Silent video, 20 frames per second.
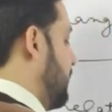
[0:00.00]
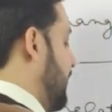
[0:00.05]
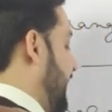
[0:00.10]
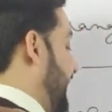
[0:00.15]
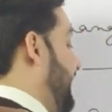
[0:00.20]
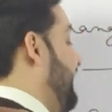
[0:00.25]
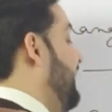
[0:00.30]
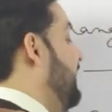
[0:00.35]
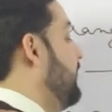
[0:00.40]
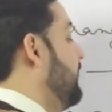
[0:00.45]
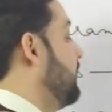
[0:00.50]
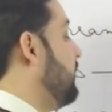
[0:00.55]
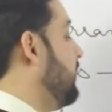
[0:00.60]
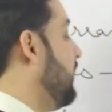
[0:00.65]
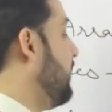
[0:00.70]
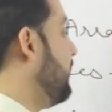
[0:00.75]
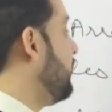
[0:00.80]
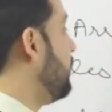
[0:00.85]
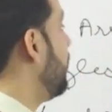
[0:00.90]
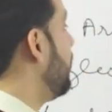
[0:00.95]
Luckily,
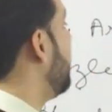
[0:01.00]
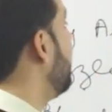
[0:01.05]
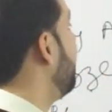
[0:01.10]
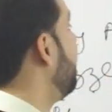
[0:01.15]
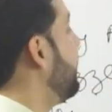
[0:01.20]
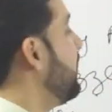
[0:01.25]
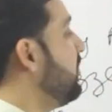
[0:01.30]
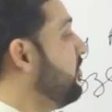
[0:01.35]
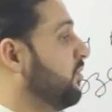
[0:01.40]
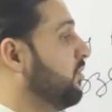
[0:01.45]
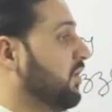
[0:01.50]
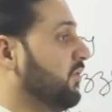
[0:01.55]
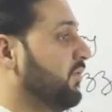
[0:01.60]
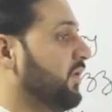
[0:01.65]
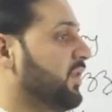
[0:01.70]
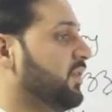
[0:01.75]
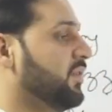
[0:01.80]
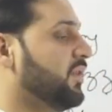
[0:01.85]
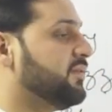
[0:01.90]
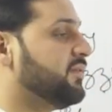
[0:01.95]
there is no difference
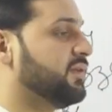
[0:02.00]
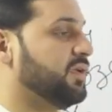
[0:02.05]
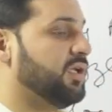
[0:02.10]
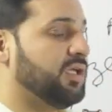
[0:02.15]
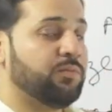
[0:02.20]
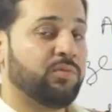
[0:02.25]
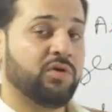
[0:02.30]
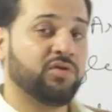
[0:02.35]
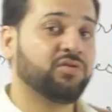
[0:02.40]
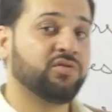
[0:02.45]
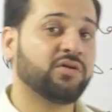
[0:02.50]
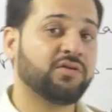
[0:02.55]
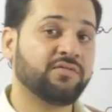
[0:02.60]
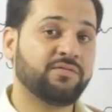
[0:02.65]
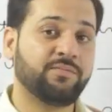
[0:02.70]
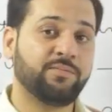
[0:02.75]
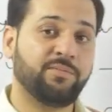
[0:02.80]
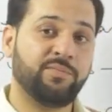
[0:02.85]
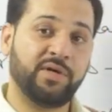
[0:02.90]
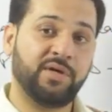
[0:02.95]
between the syllabus
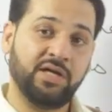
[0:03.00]
of